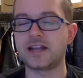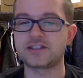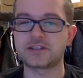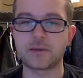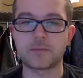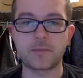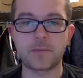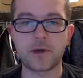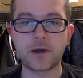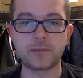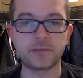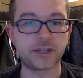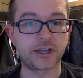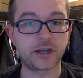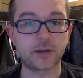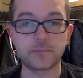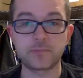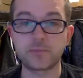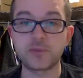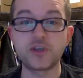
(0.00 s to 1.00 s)
a
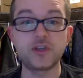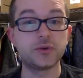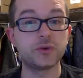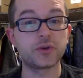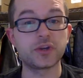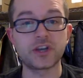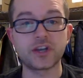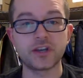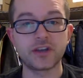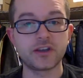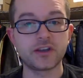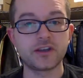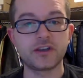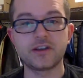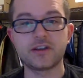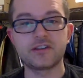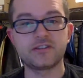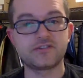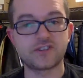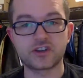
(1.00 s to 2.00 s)
public puke
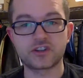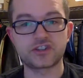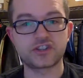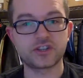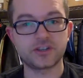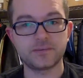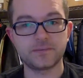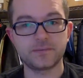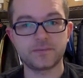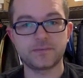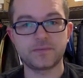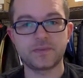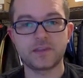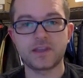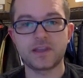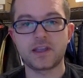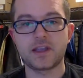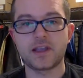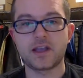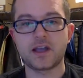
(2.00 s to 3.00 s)
function,
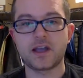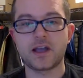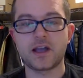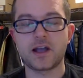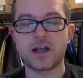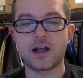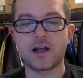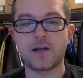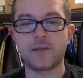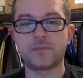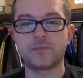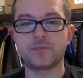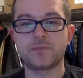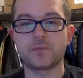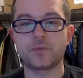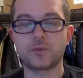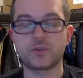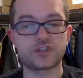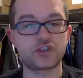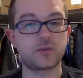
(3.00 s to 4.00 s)

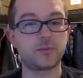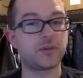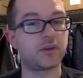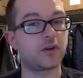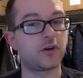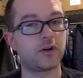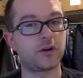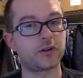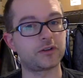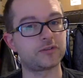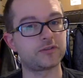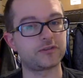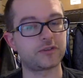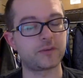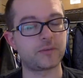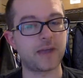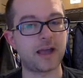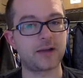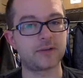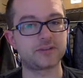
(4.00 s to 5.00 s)
which can be called
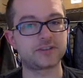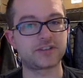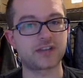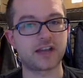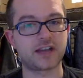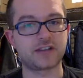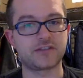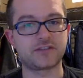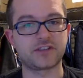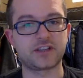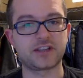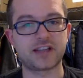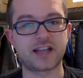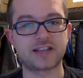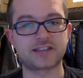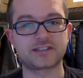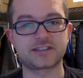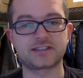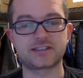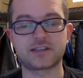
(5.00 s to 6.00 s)
from outside of the
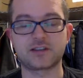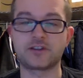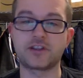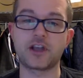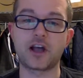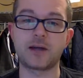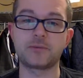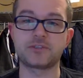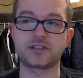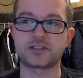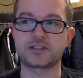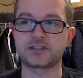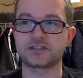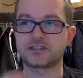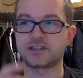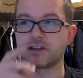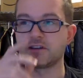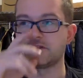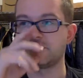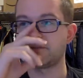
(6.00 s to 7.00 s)
class itself, or the object
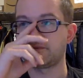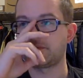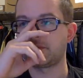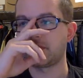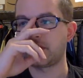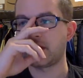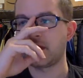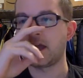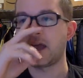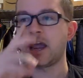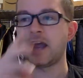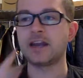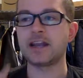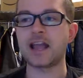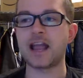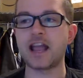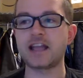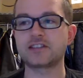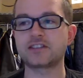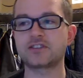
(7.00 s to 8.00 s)
itself. And it
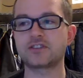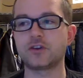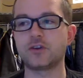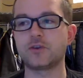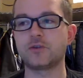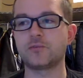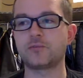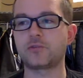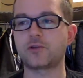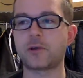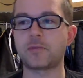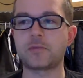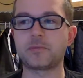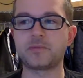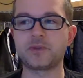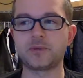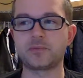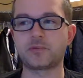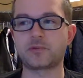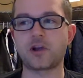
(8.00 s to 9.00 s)
has its own
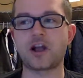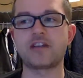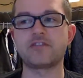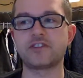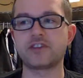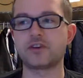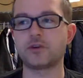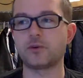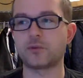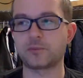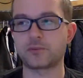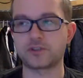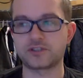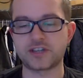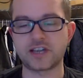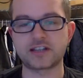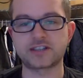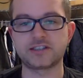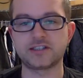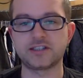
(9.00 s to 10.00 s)
probably private or
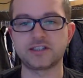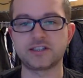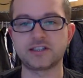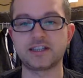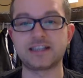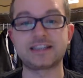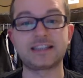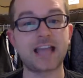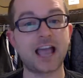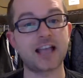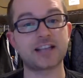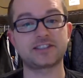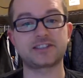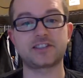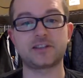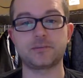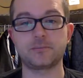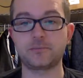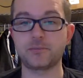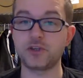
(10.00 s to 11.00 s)
protected
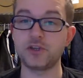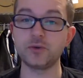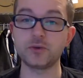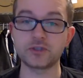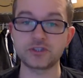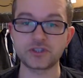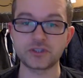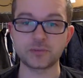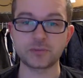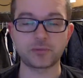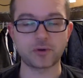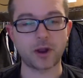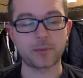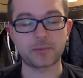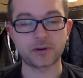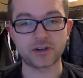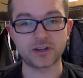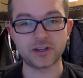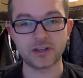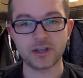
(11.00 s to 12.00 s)
last puked
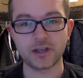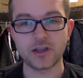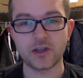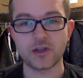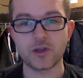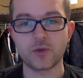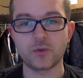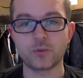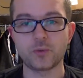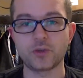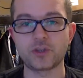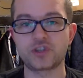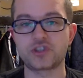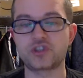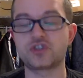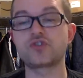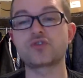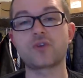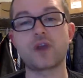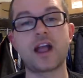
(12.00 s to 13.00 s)
property,
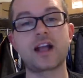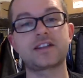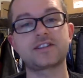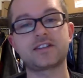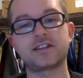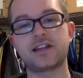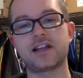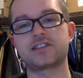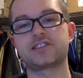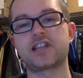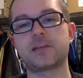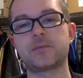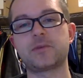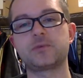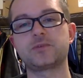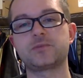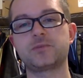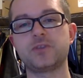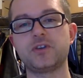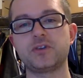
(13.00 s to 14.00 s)
which tracks the last time it
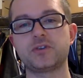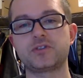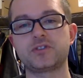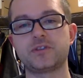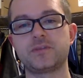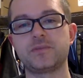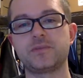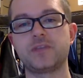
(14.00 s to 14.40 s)
was puked.